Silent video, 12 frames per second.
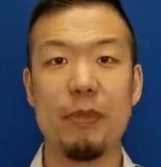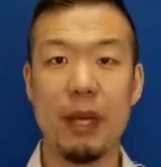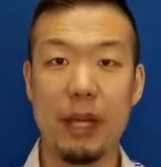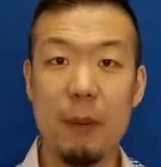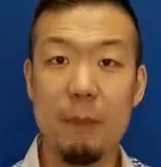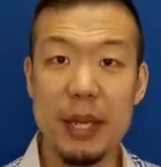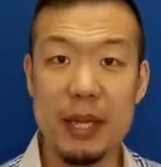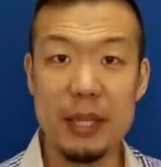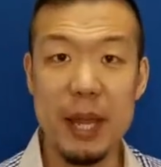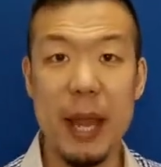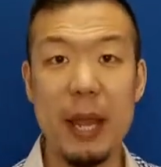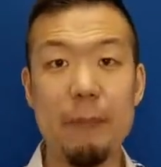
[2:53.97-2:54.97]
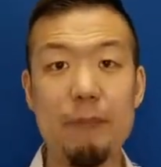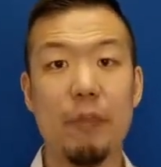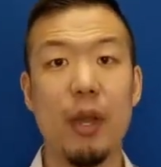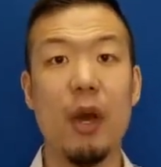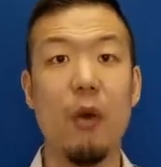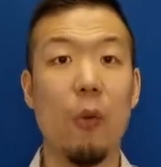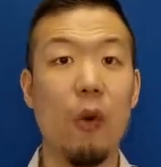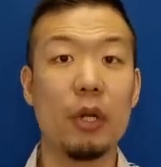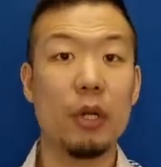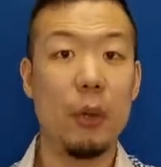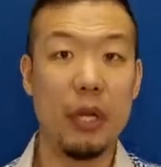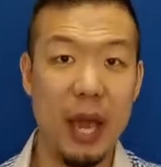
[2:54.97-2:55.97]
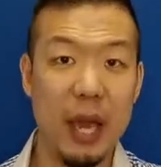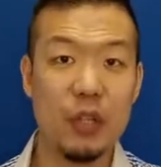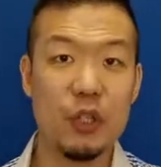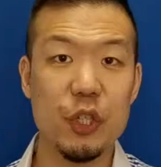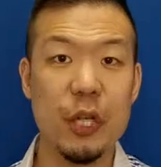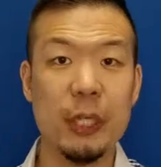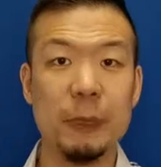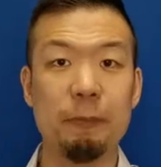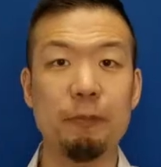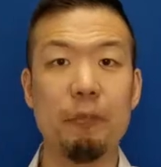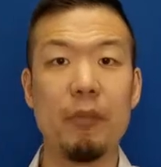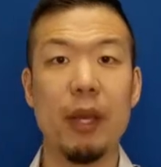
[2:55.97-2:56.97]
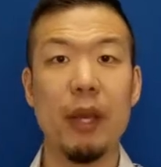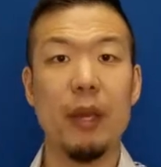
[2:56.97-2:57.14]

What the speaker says: the company name, work location,